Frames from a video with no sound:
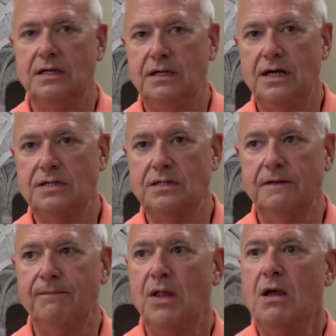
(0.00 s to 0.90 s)

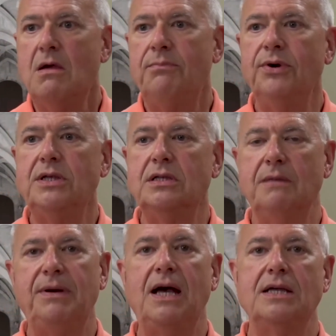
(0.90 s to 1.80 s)
Augustine, point to the
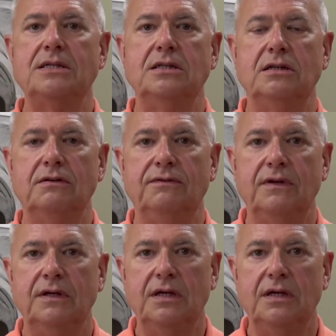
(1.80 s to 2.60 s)
positive